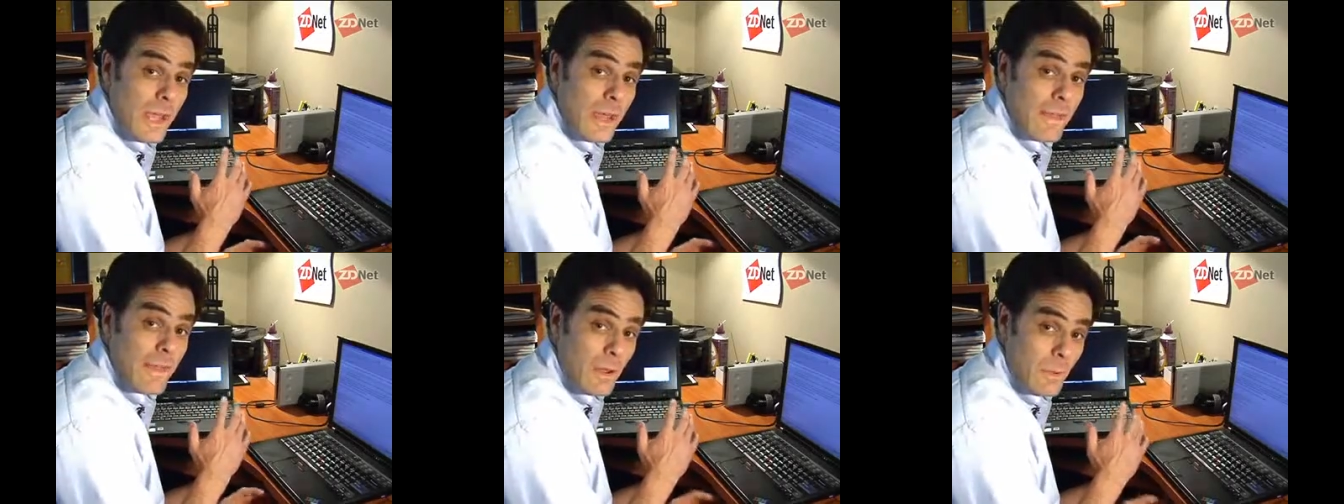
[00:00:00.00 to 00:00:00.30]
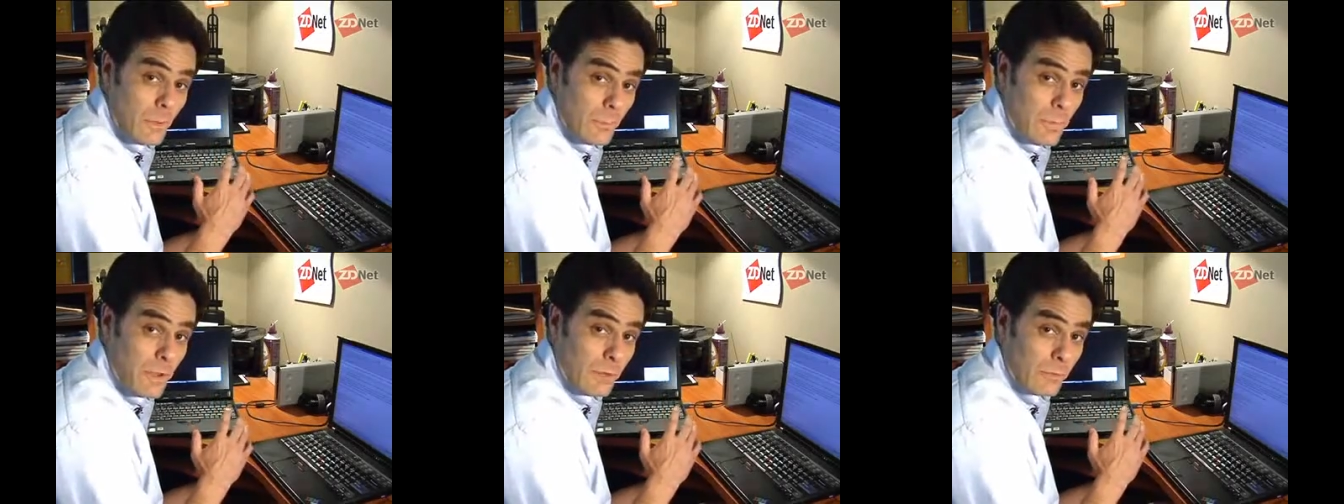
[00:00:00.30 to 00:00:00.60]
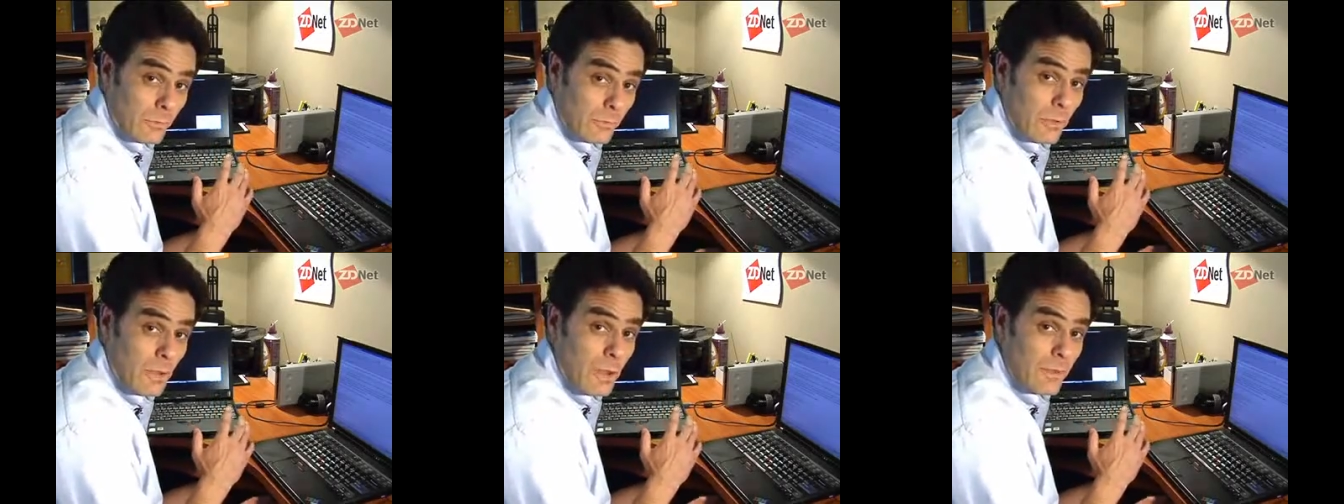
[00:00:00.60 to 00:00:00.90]
and that
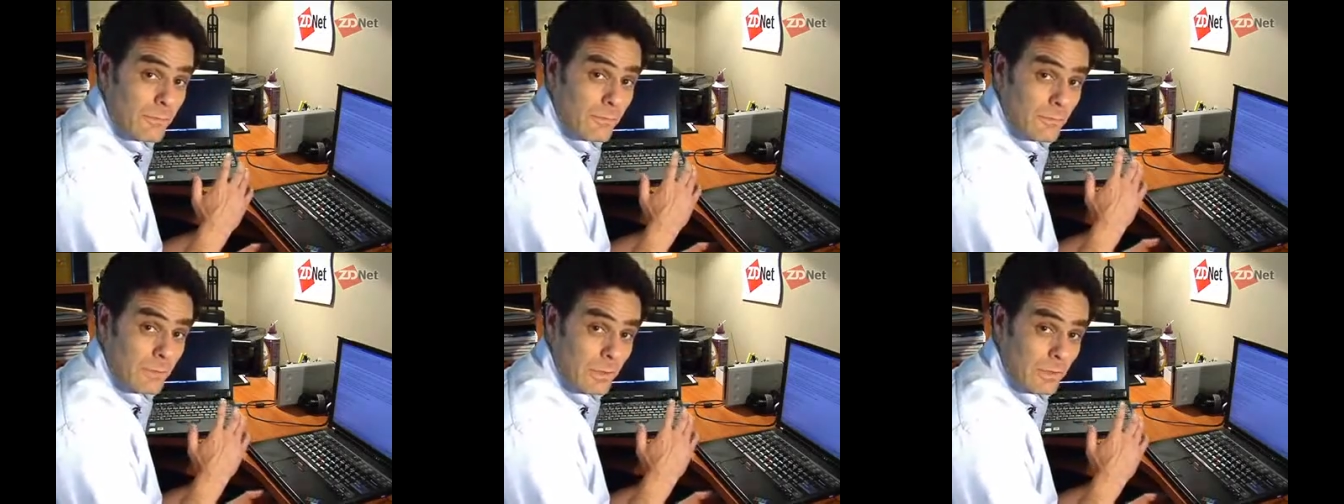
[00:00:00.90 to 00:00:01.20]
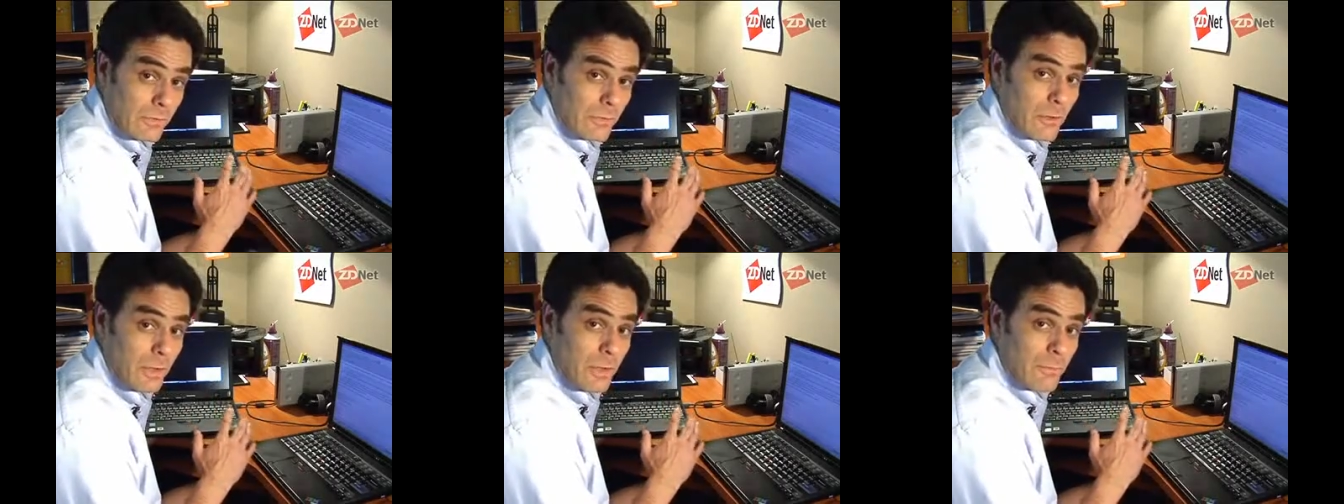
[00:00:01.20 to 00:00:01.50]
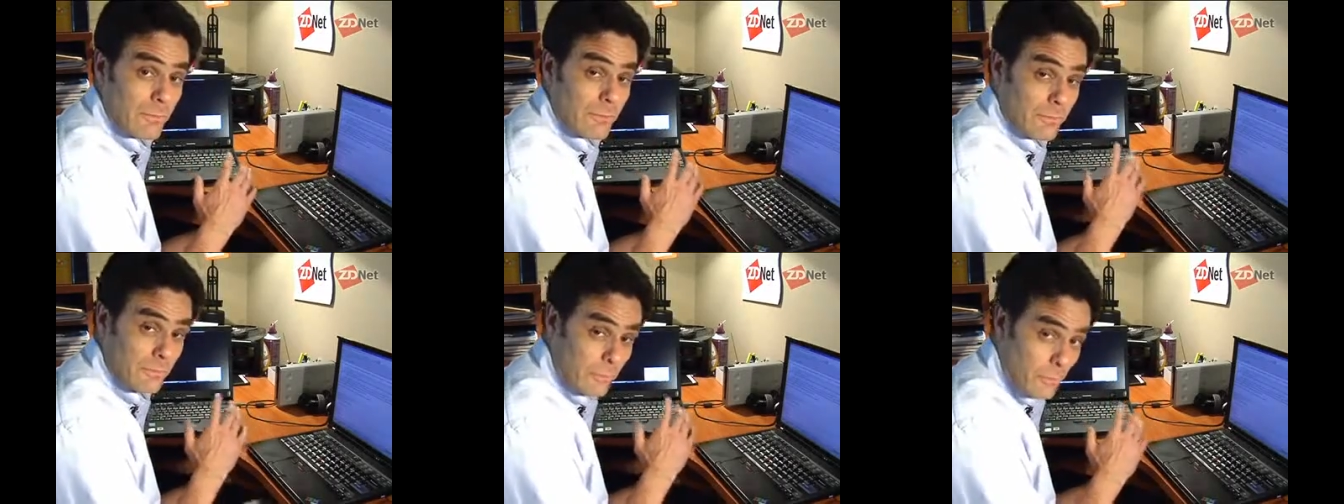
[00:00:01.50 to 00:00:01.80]
Microsoft Vista
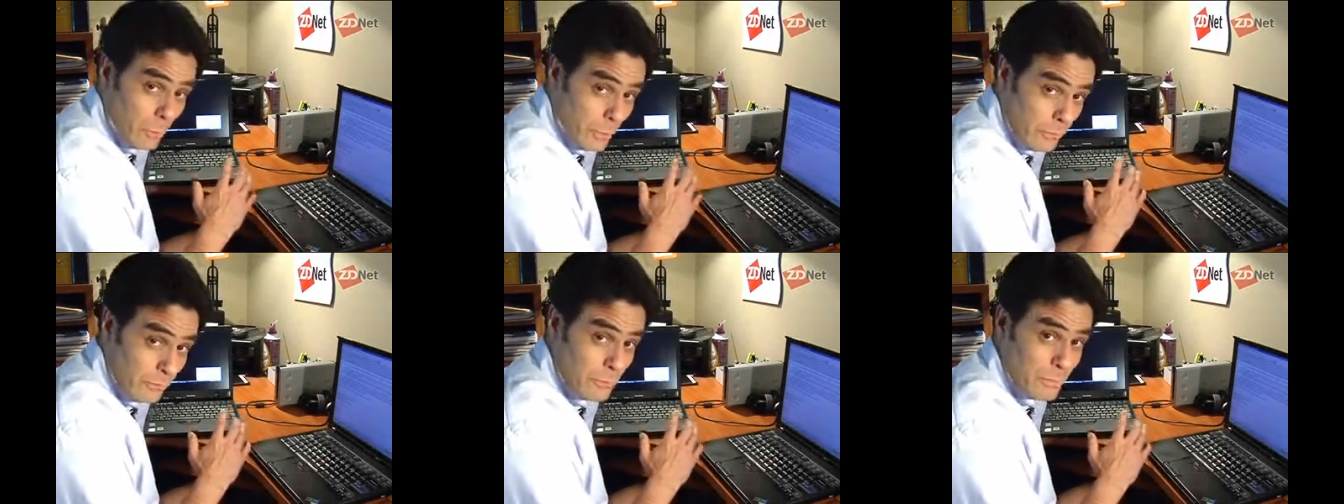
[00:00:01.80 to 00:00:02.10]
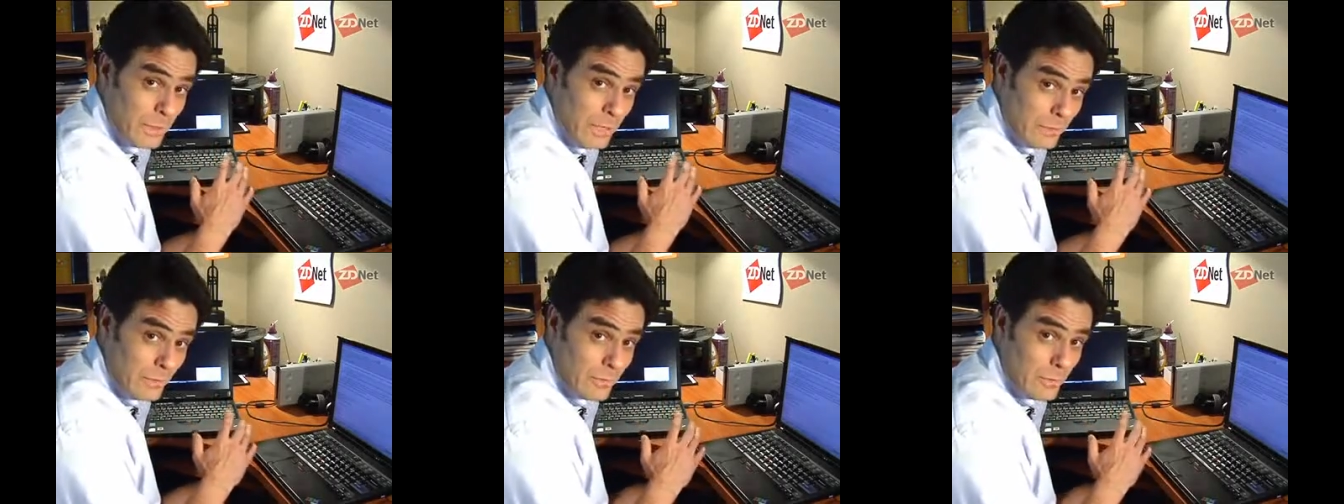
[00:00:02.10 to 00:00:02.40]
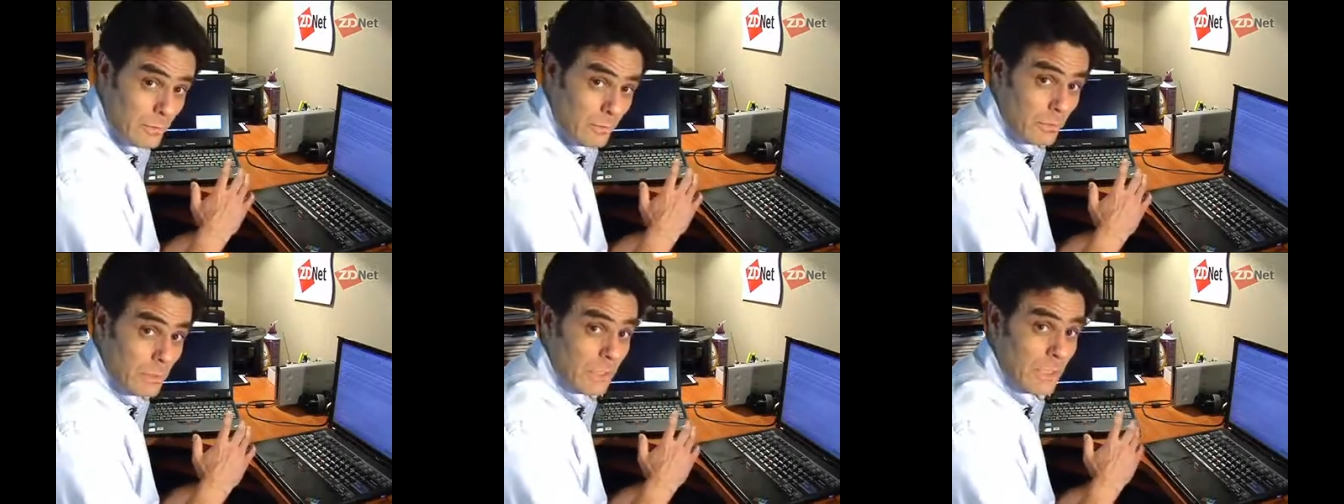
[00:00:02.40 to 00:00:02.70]
forced me into
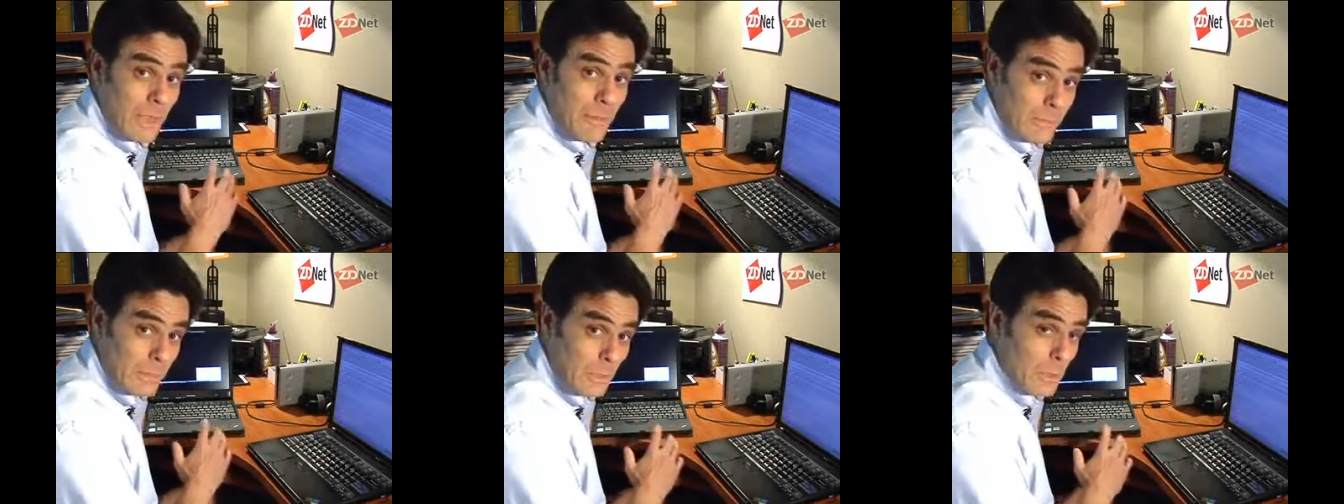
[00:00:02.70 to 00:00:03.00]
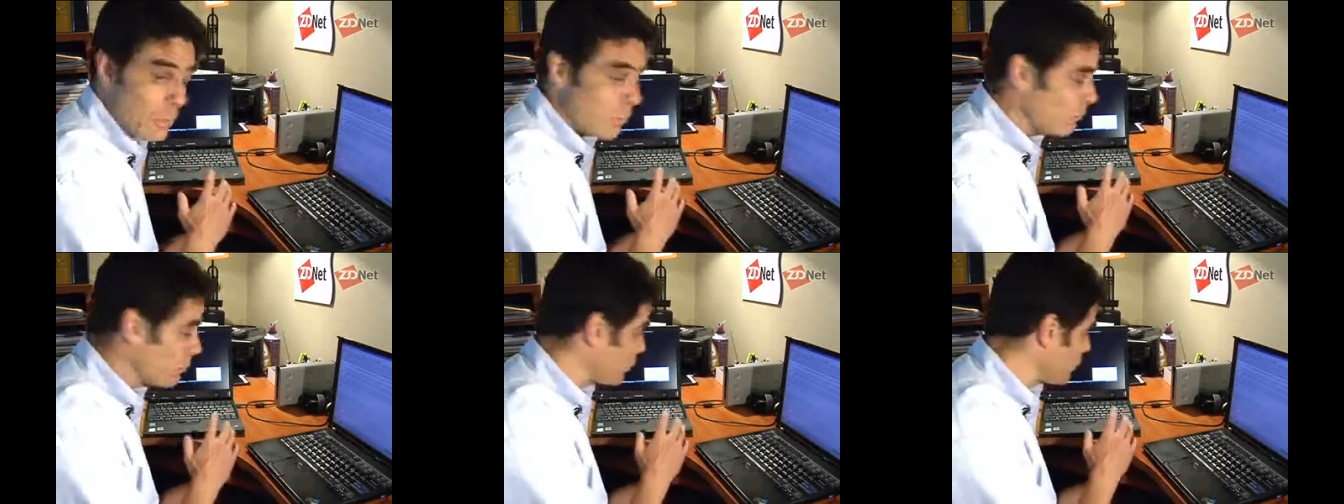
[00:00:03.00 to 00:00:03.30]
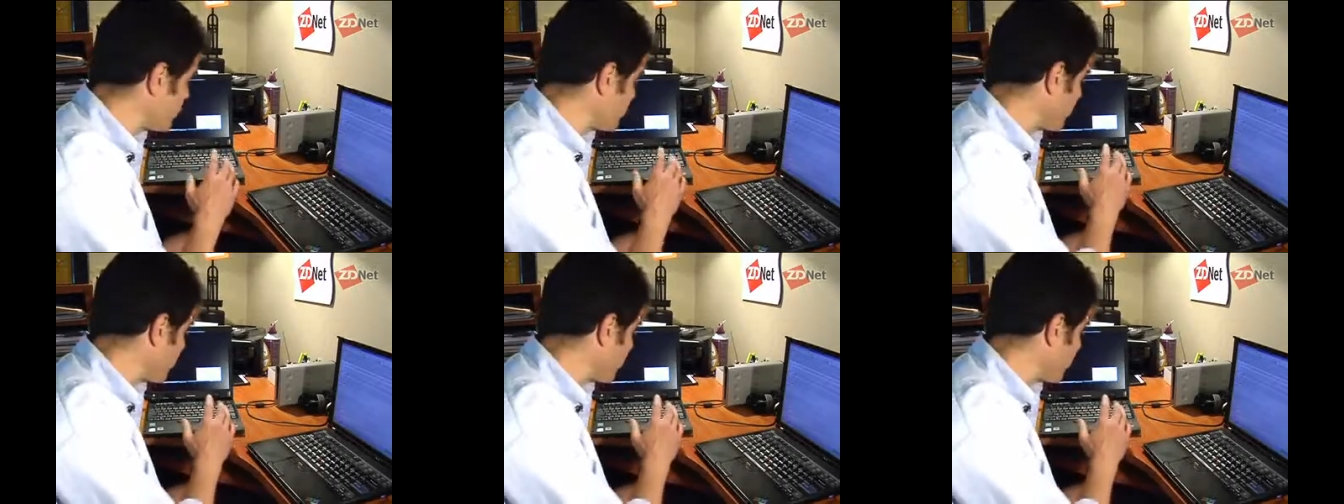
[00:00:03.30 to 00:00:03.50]
doing, gave me no choice to